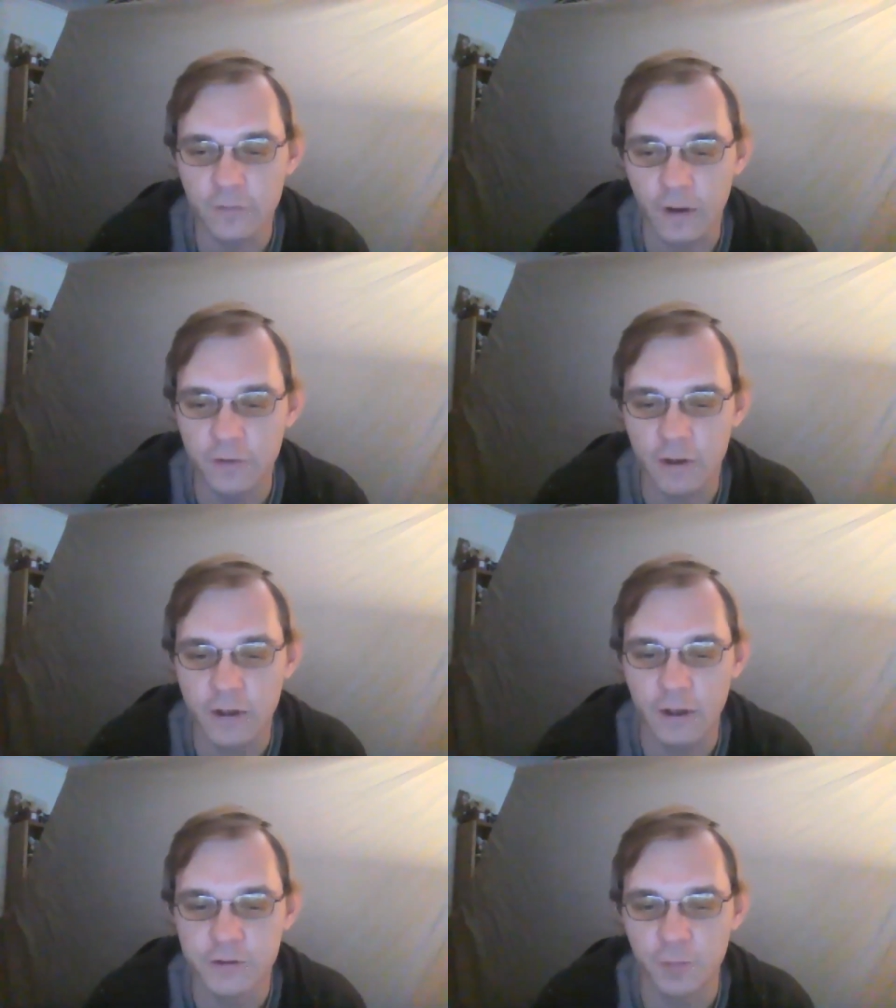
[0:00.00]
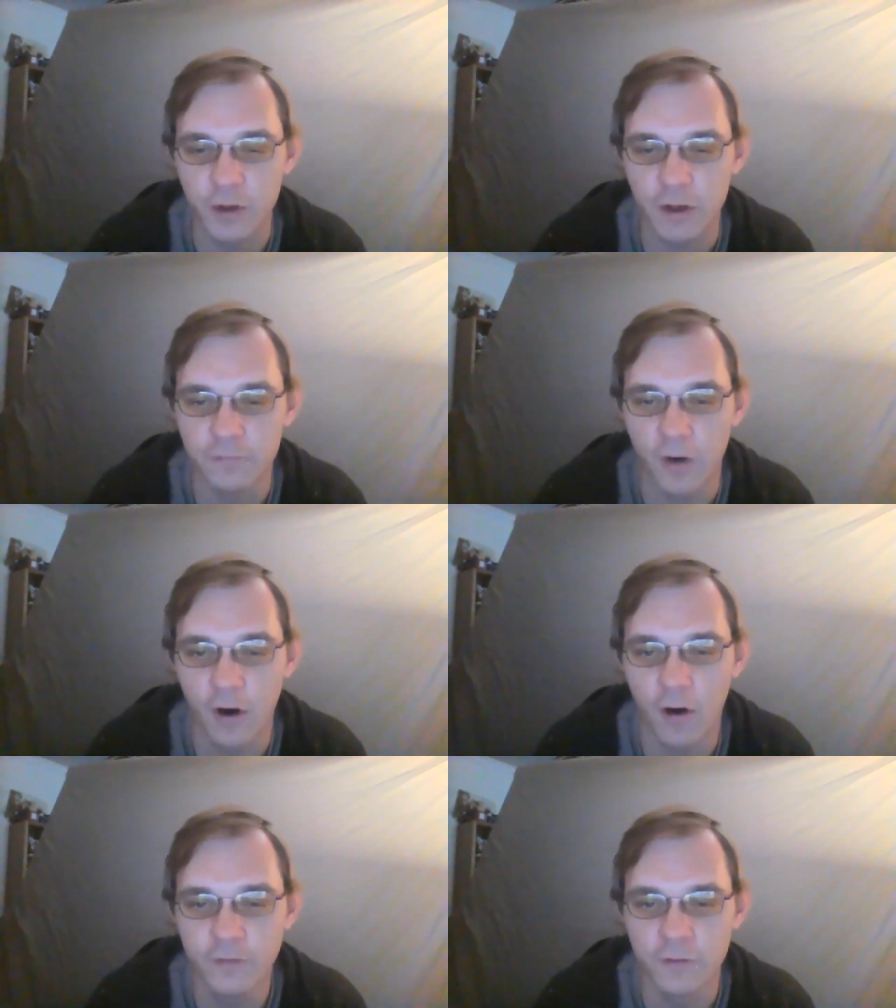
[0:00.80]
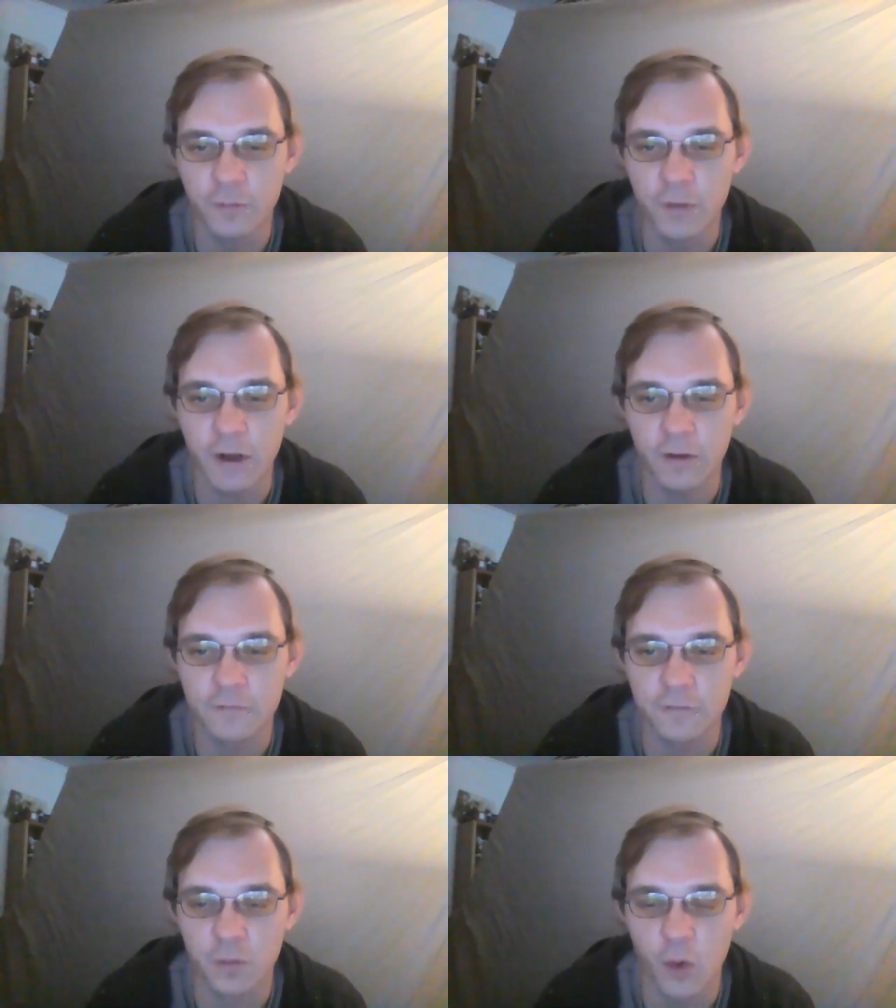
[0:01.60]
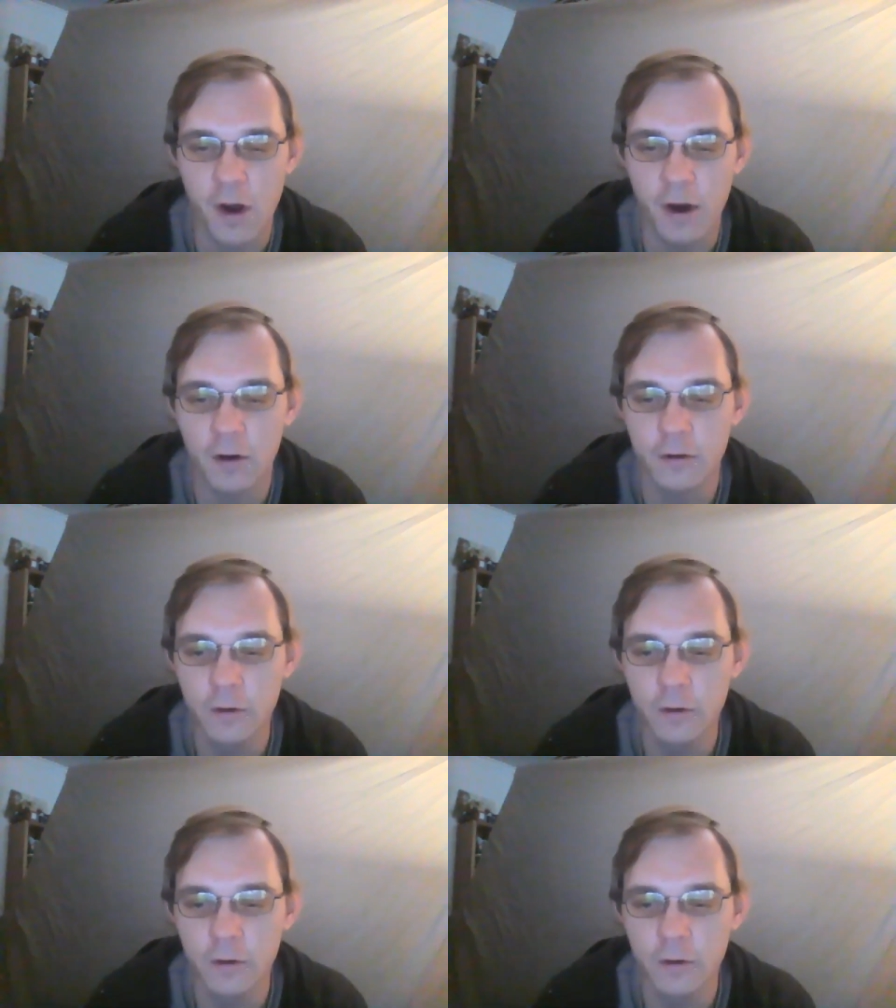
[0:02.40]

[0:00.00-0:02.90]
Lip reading: I think he should be involved in the meetings as well